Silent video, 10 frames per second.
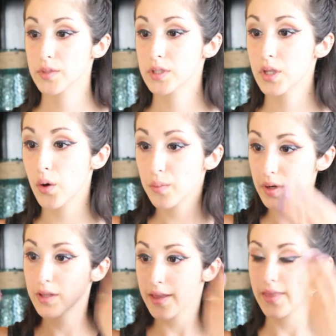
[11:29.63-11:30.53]
So I'm going
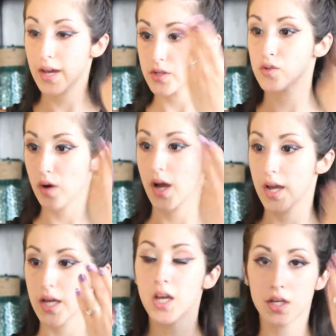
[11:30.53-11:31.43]
to let that
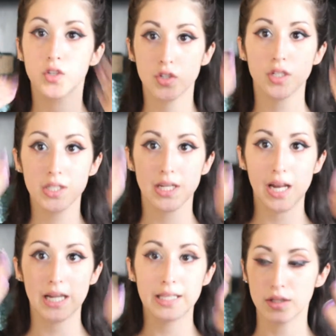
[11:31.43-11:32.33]
dry just a
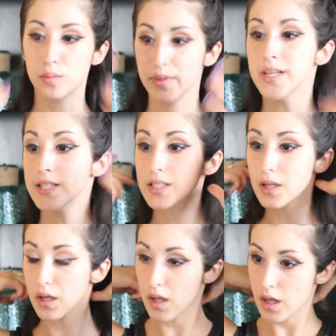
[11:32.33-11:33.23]
little bit
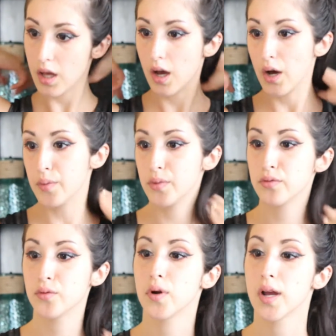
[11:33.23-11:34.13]

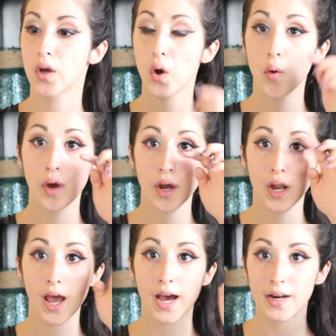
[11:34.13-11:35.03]
before I go and
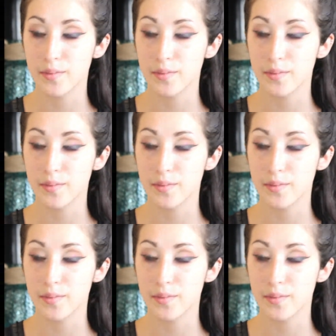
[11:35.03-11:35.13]
add